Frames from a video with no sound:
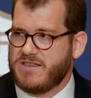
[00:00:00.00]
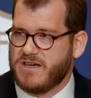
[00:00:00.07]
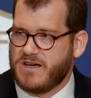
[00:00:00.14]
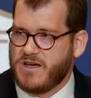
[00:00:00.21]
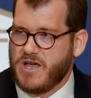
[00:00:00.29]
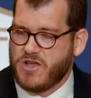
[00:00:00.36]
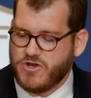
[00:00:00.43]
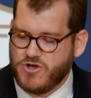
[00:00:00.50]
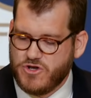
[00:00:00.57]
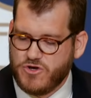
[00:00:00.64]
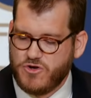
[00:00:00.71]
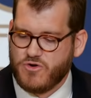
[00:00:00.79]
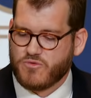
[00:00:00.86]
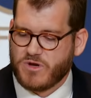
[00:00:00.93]
the
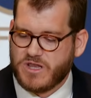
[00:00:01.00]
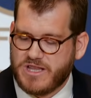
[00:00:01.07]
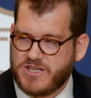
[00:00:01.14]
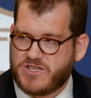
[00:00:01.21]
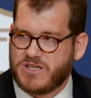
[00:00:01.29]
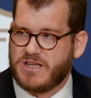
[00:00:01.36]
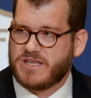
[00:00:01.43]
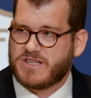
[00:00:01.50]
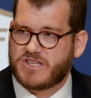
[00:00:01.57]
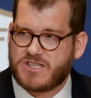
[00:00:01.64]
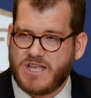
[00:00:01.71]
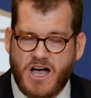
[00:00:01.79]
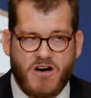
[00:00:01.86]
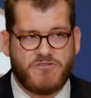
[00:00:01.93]
new religion
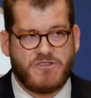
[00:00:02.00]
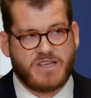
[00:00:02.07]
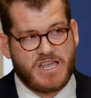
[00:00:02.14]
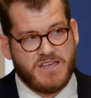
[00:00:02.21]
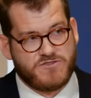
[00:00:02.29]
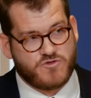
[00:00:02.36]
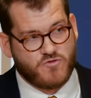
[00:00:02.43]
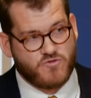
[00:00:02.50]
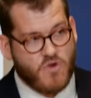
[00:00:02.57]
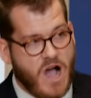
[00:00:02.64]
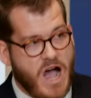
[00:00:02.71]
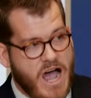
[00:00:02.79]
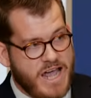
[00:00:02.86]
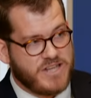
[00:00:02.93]
itself that gives
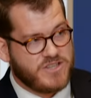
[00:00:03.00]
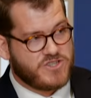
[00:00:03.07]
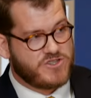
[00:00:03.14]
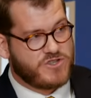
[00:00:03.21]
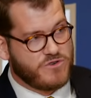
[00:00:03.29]
rise